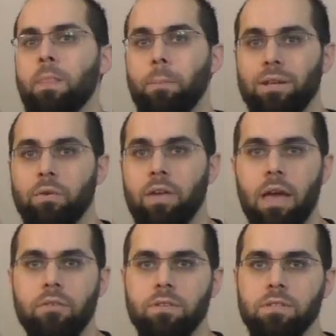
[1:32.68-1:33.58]
By the way,
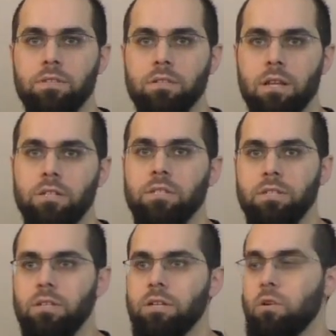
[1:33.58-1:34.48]
everything that I did
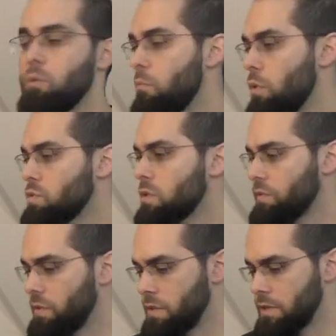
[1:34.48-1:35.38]
here, or most
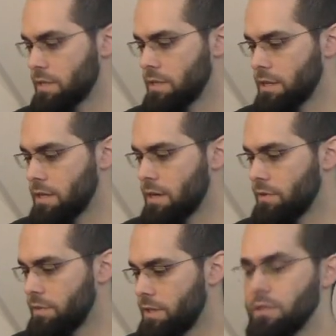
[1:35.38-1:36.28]
of the things that
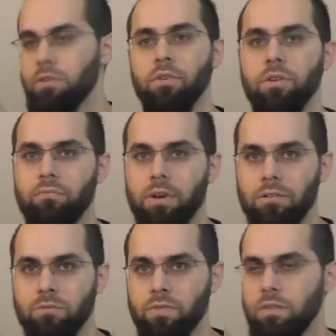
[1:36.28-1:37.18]
are here, you can
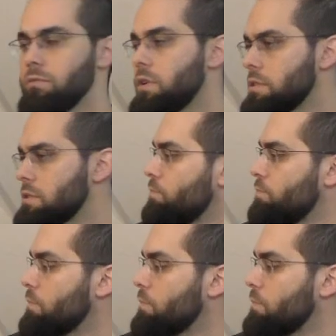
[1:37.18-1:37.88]
find on Thingiverse.